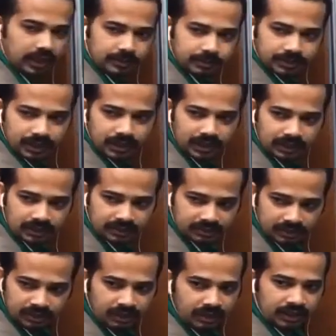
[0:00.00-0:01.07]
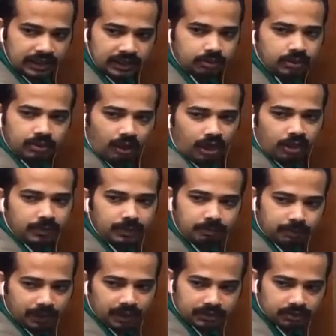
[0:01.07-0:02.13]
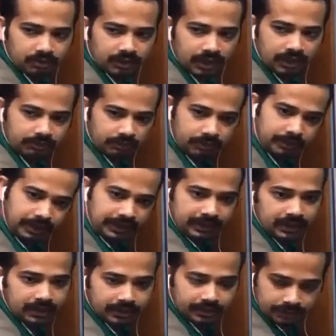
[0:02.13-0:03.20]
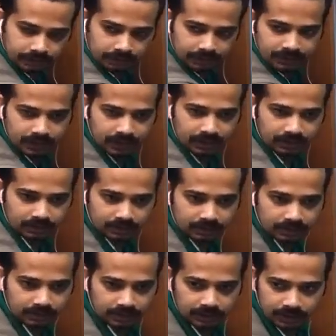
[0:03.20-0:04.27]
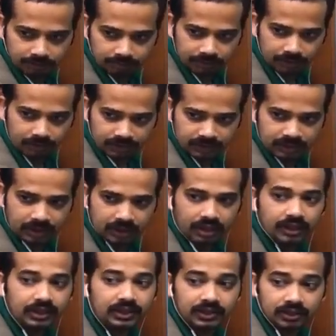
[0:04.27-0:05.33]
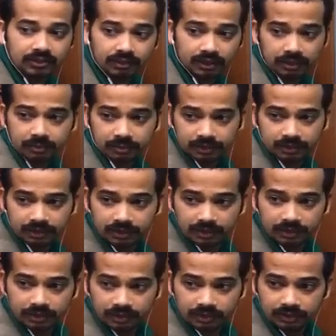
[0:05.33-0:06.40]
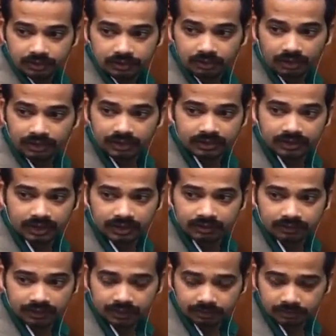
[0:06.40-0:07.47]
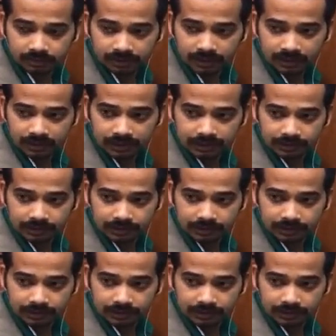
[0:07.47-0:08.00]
Let me say like this. It will not be plus. Okay, it will be integration. You will see later, because these are continuous variable, not discrete variable. Okay.